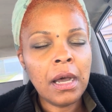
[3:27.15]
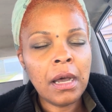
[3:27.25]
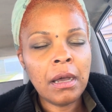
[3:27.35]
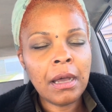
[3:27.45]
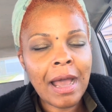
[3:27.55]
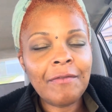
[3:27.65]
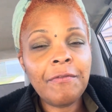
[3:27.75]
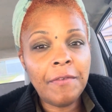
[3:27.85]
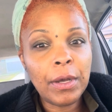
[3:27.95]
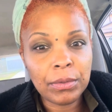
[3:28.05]
I
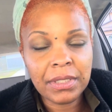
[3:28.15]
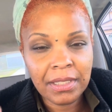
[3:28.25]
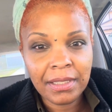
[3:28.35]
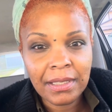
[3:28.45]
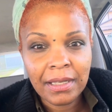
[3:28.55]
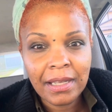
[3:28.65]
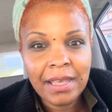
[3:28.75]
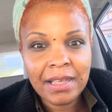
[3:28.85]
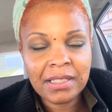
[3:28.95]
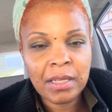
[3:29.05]
felt
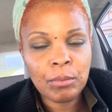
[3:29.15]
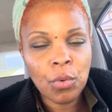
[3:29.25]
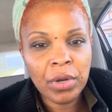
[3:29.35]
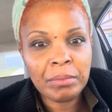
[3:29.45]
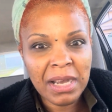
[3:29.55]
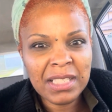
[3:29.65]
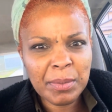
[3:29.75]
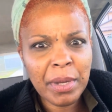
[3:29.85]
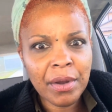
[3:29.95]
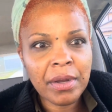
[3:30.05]
this in more in my
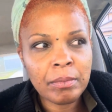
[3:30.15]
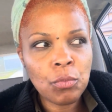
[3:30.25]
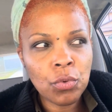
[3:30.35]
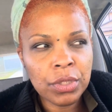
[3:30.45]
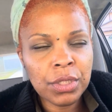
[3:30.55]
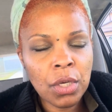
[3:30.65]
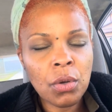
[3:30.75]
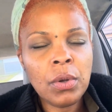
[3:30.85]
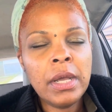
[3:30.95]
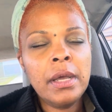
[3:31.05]
spirit, more
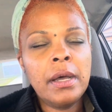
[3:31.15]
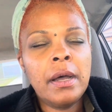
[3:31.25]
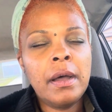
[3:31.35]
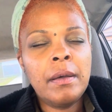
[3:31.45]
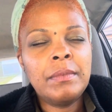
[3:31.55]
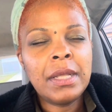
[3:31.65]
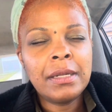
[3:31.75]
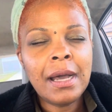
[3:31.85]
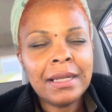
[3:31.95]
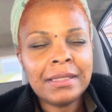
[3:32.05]
so, than
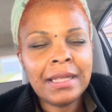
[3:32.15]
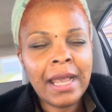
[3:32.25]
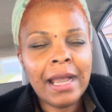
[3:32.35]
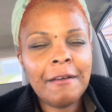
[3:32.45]
God saying.